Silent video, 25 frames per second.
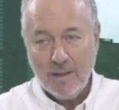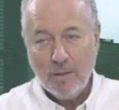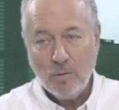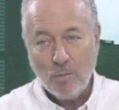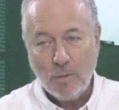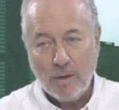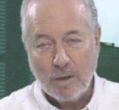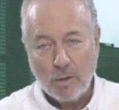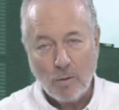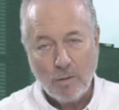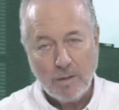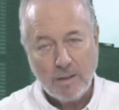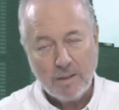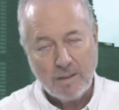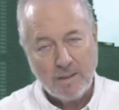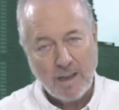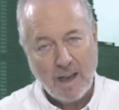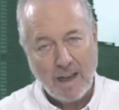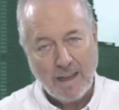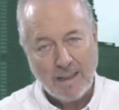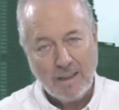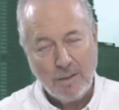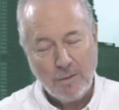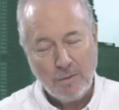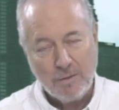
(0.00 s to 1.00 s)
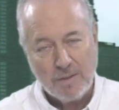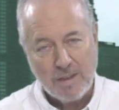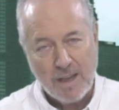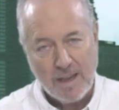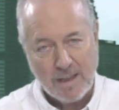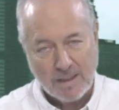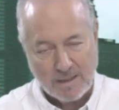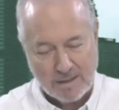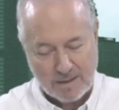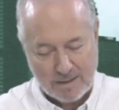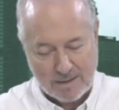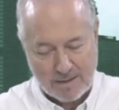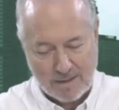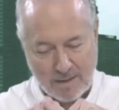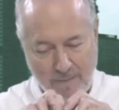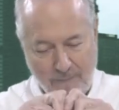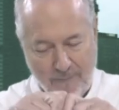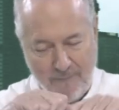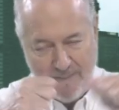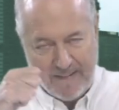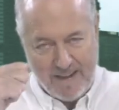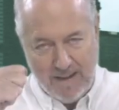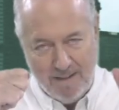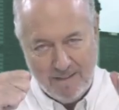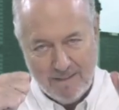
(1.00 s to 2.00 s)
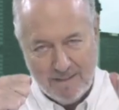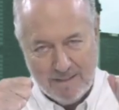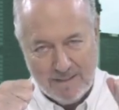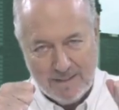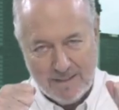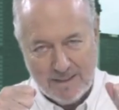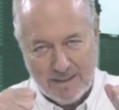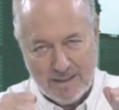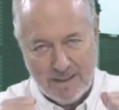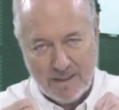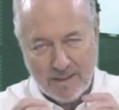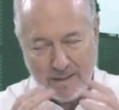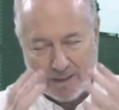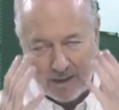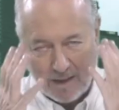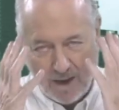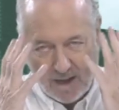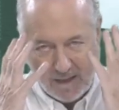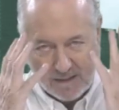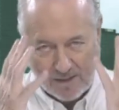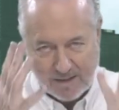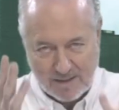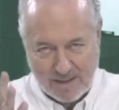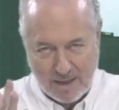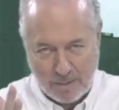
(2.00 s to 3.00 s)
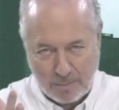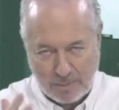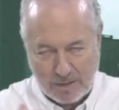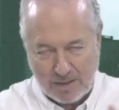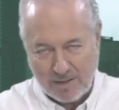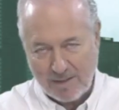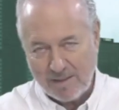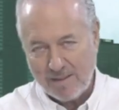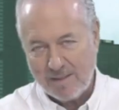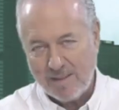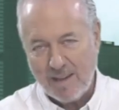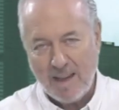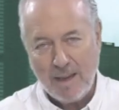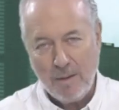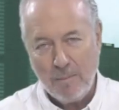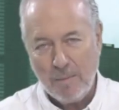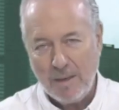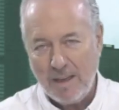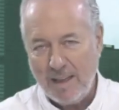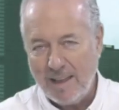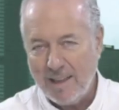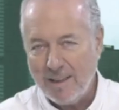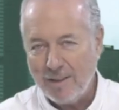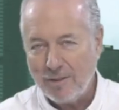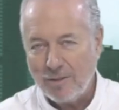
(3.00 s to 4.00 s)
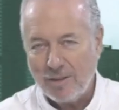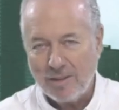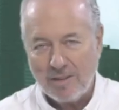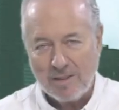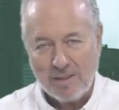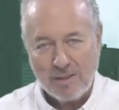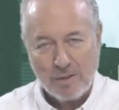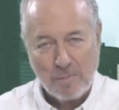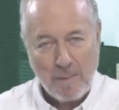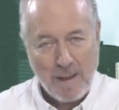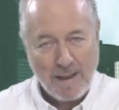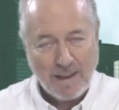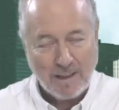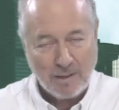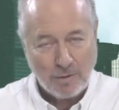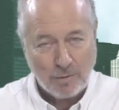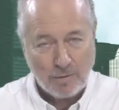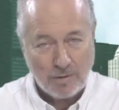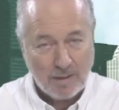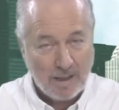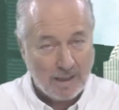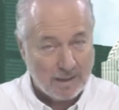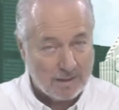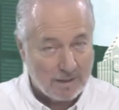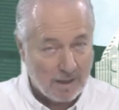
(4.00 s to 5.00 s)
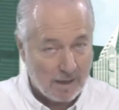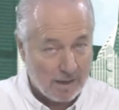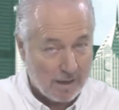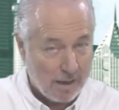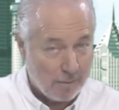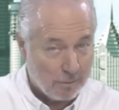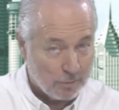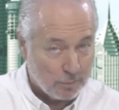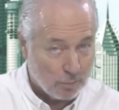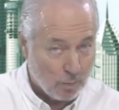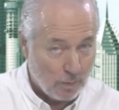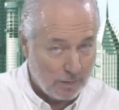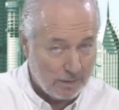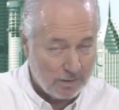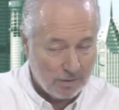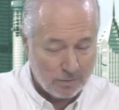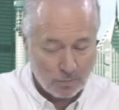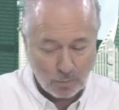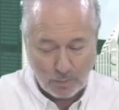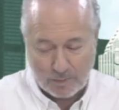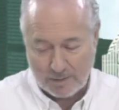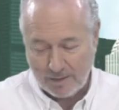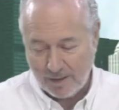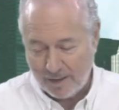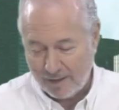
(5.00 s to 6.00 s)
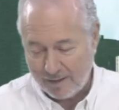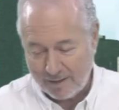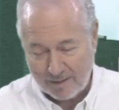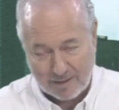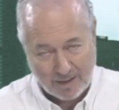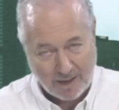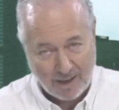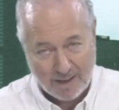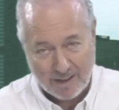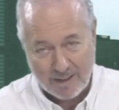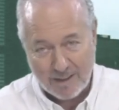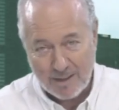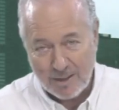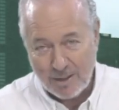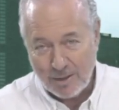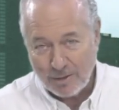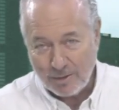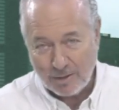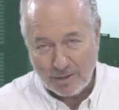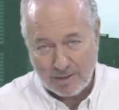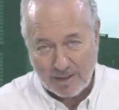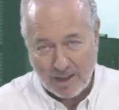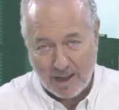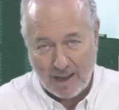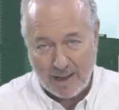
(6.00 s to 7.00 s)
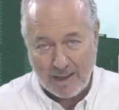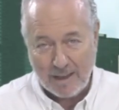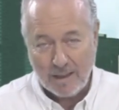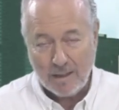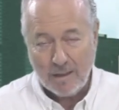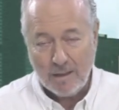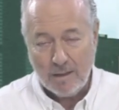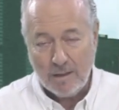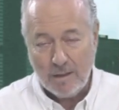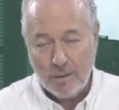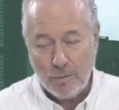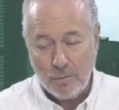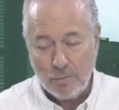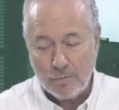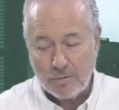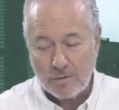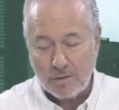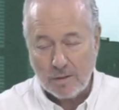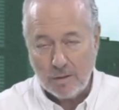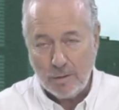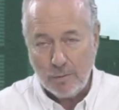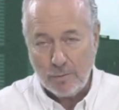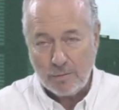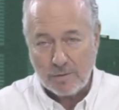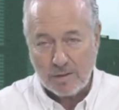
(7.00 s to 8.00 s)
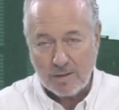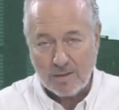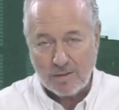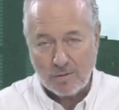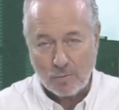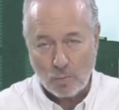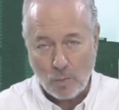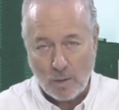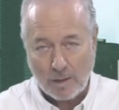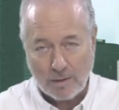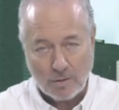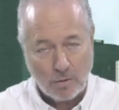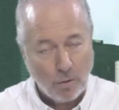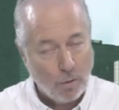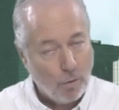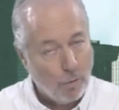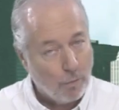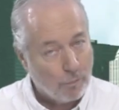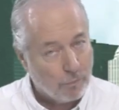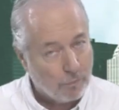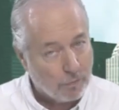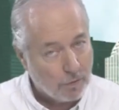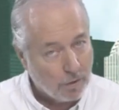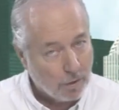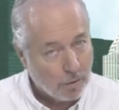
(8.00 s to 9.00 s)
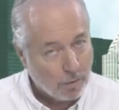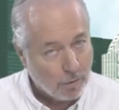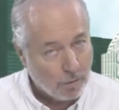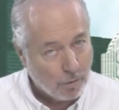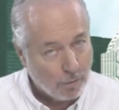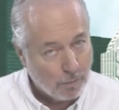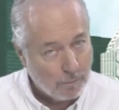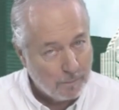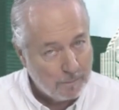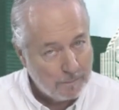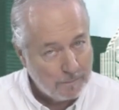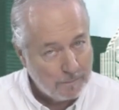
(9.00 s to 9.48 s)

We're going to tie loose ends. The concept is the same in English as in Spanish. You say atar cabos sueltos, we say to tie loose. Loose is suelto o flojo.